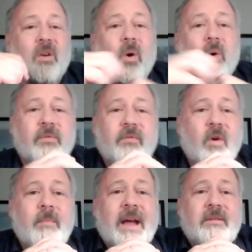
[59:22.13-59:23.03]
an old
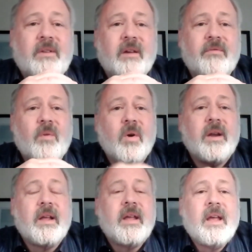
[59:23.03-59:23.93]
format uh, for
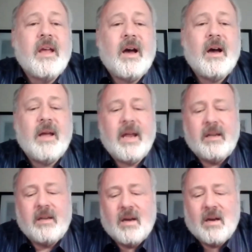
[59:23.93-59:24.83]
it, uh,
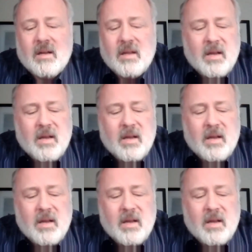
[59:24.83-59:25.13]
and uh,